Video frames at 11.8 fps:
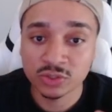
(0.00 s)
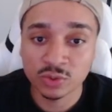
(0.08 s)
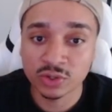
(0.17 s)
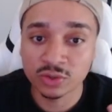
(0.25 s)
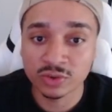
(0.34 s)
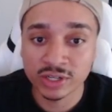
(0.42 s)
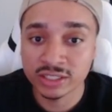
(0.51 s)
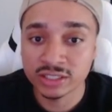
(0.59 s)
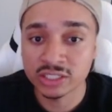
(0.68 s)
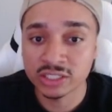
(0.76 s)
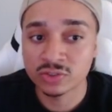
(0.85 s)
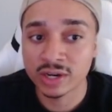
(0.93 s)
to agree
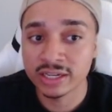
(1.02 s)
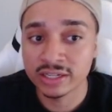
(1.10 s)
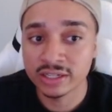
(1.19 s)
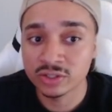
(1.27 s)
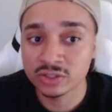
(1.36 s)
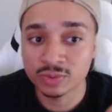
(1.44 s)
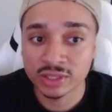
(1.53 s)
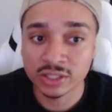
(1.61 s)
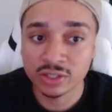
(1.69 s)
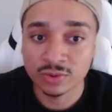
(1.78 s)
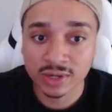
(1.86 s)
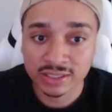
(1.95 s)
to trade deals with the
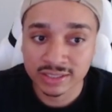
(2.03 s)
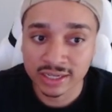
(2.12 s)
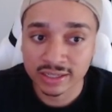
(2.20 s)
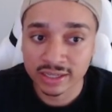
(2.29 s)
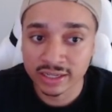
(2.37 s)
USA.